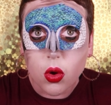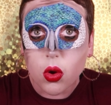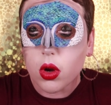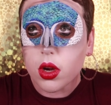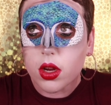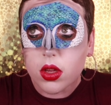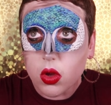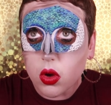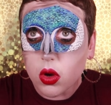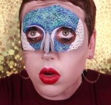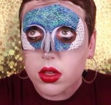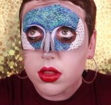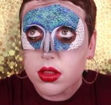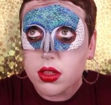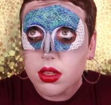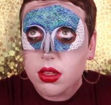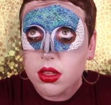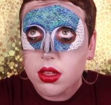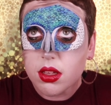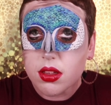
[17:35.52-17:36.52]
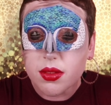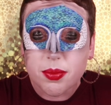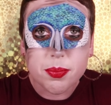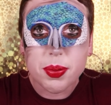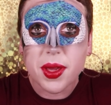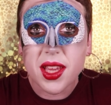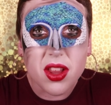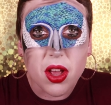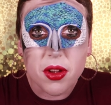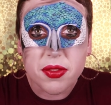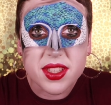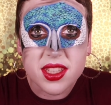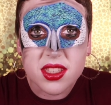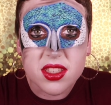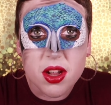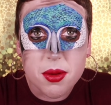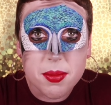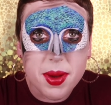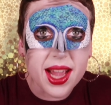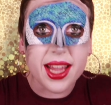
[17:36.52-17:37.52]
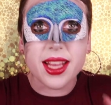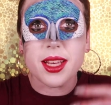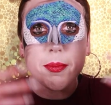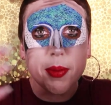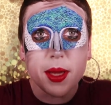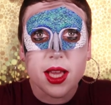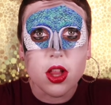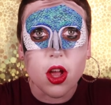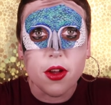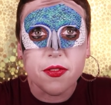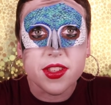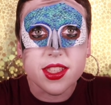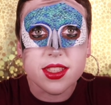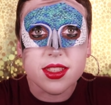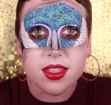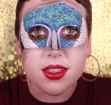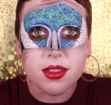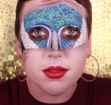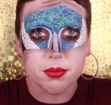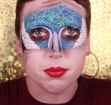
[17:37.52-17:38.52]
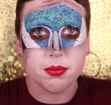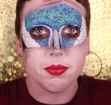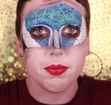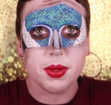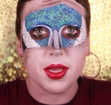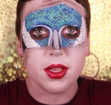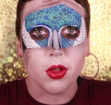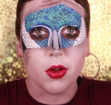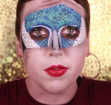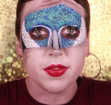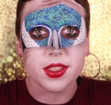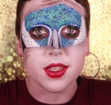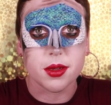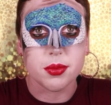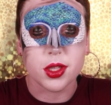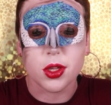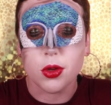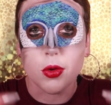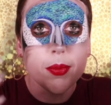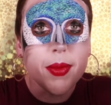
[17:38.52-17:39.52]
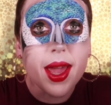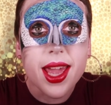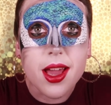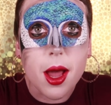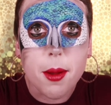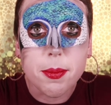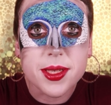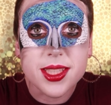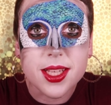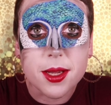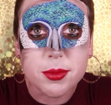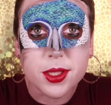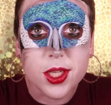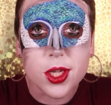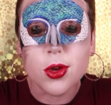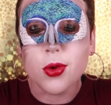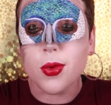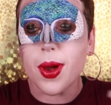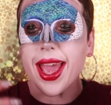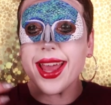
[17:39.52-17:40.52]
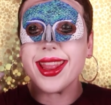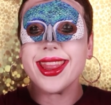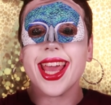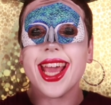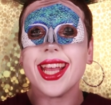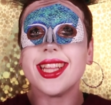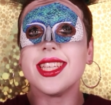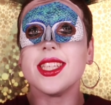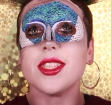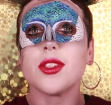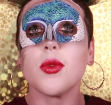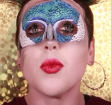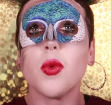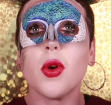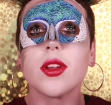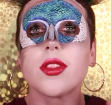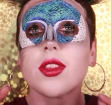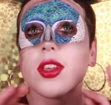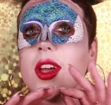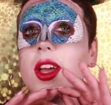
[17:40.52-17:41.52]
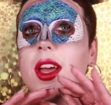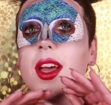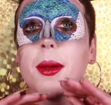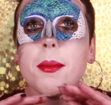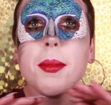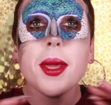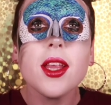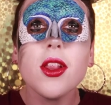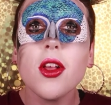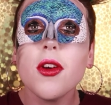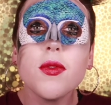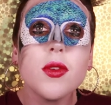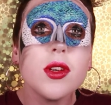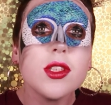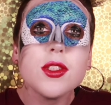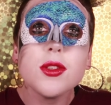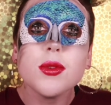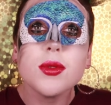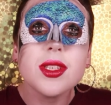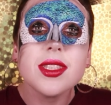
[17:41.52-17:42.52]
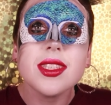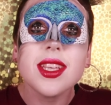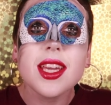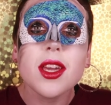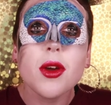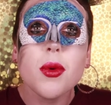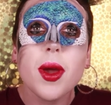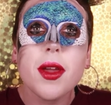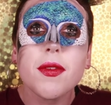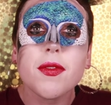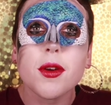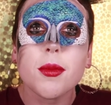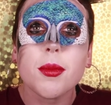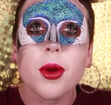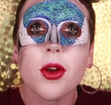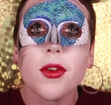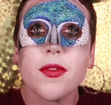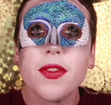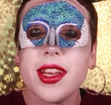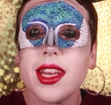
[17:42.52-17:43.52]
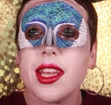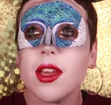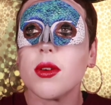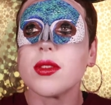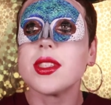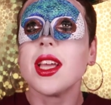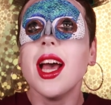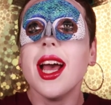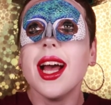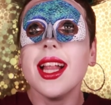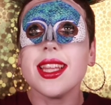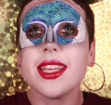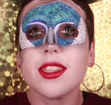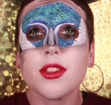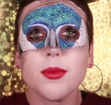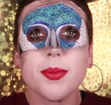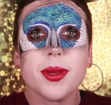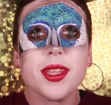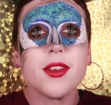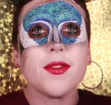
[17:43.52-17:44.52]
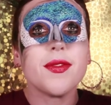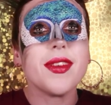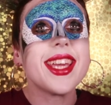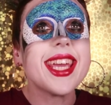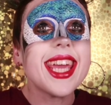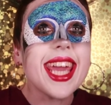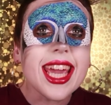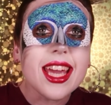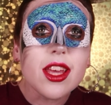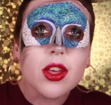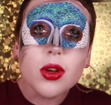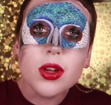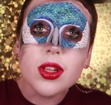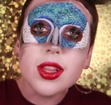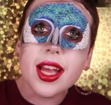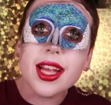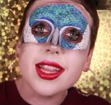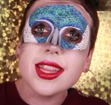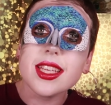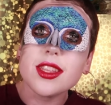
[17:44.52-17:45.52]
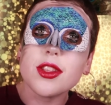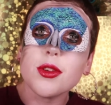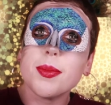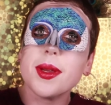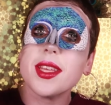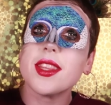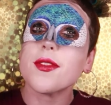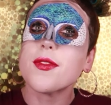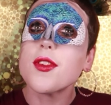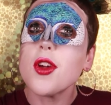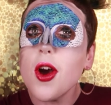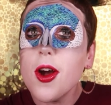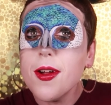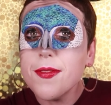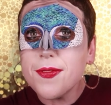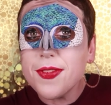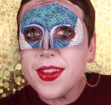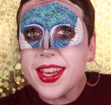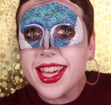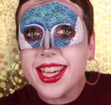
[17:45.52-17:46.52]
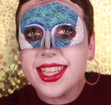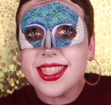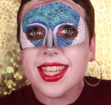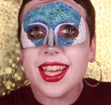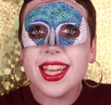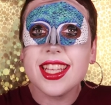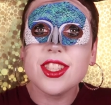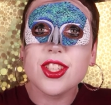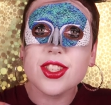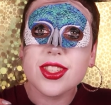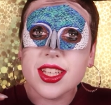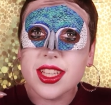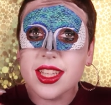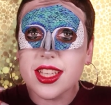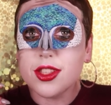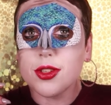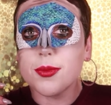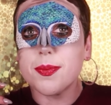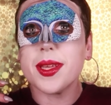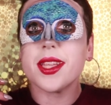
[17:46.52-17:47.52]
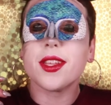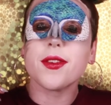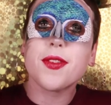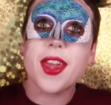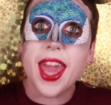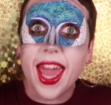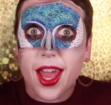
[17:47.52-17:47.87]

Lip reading: Or a god. Piloff does not mind. Piloff is up to you. Makeup is up to you. And that is what Piloff wants you to take away from her videos. A little bit of a giggle, a little bit of confidence, and just a little bit of